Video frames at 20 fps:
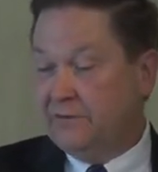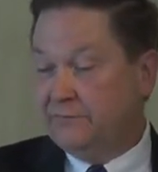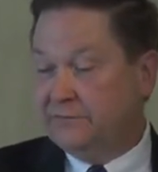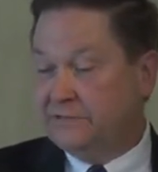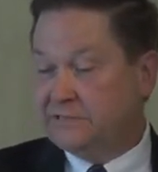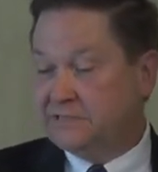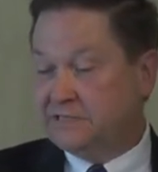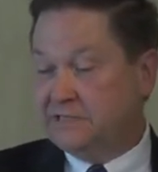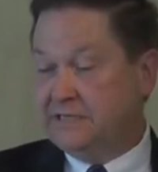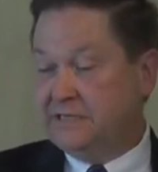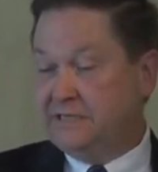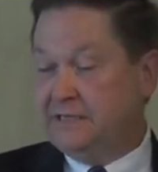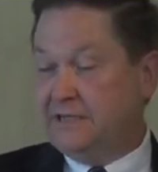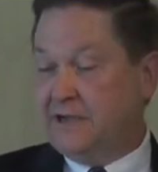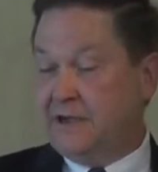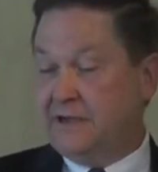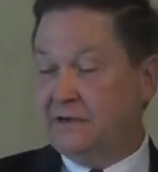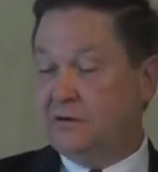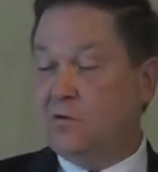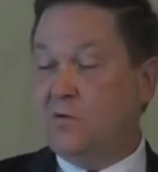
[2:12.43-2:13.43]
we see
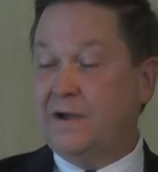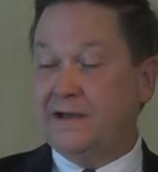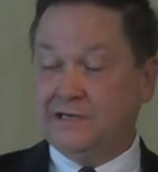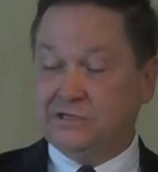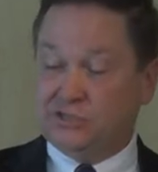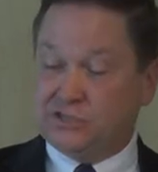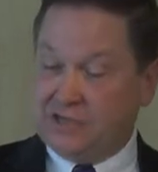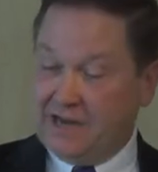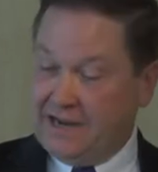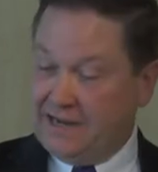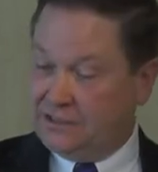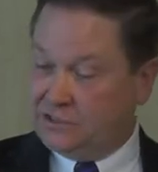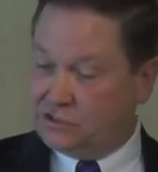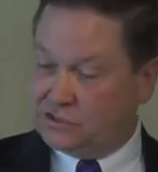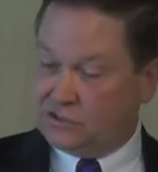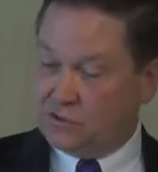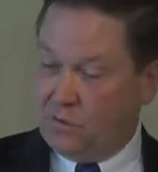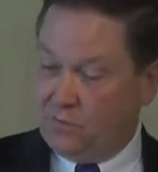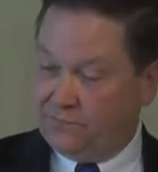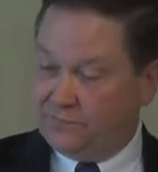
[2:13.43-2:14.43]
quite a
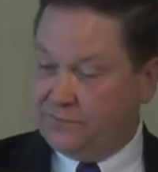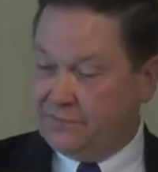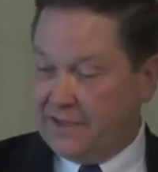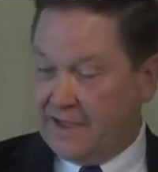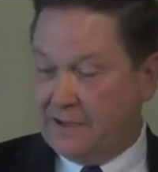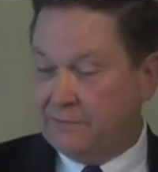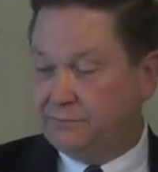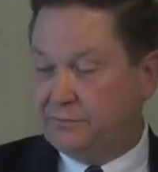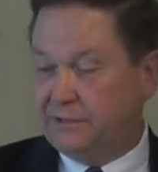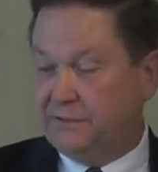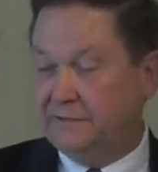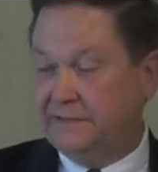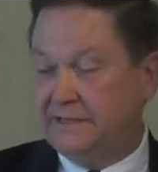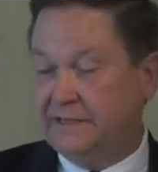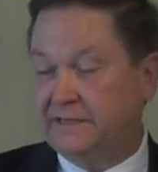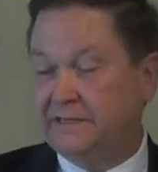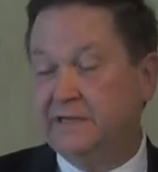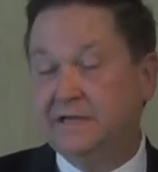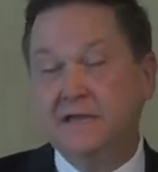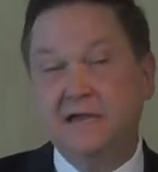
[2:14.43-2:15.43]
change over that
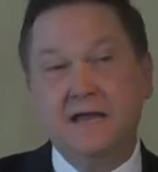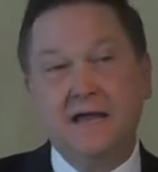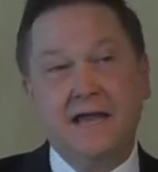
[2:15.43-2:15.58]
period.